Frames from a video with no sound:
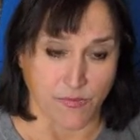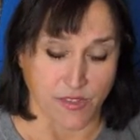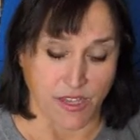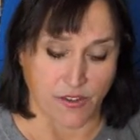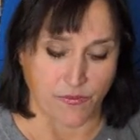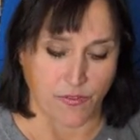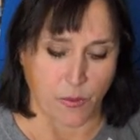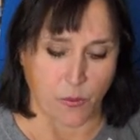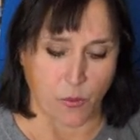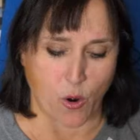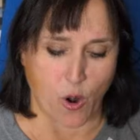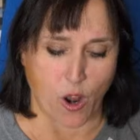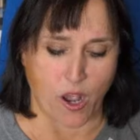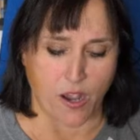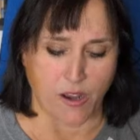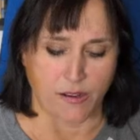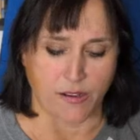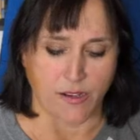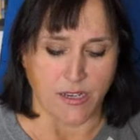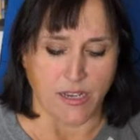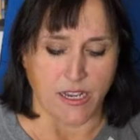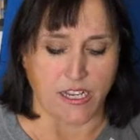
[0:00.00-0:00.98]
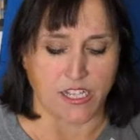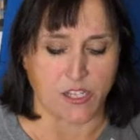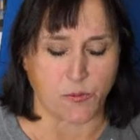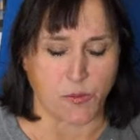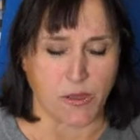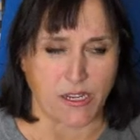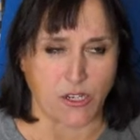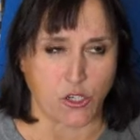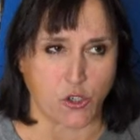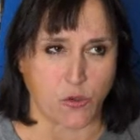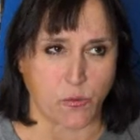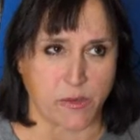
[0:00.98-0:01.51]
If I'm wrong,
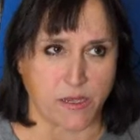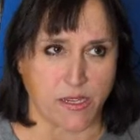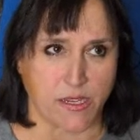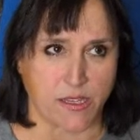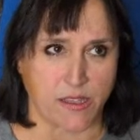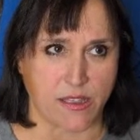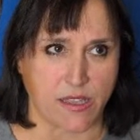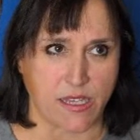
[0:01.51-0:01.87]
explain to me